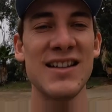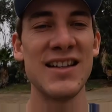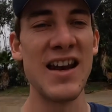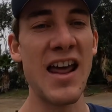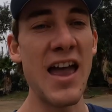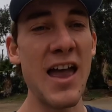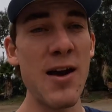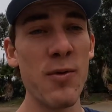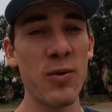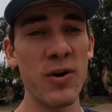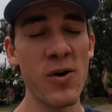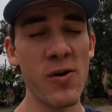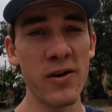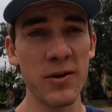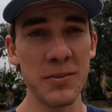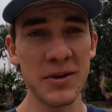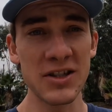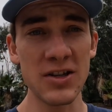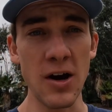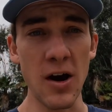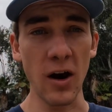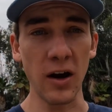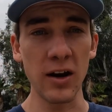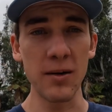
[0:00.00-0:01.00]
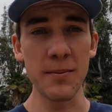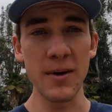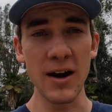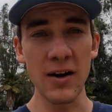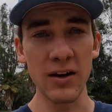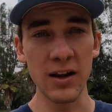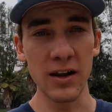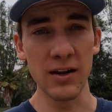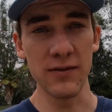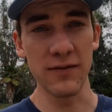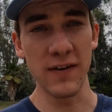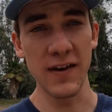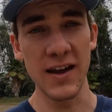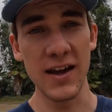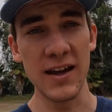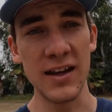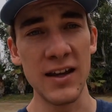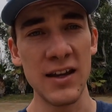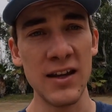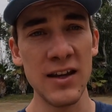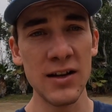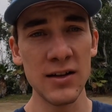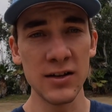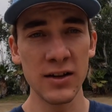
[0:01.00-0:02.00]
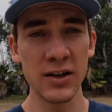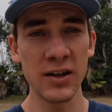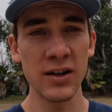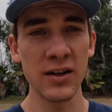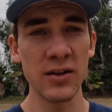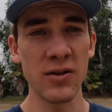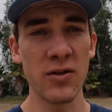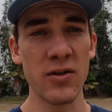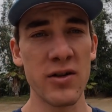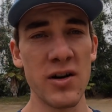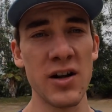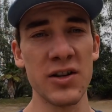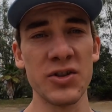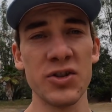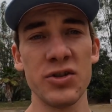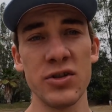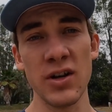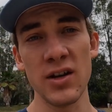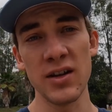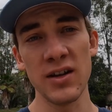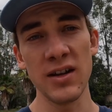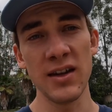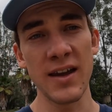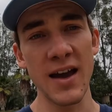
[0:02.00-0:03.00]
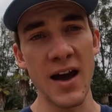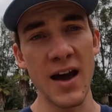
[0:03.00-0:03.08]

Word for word: today we're going to be talking about if a heeler or an Australian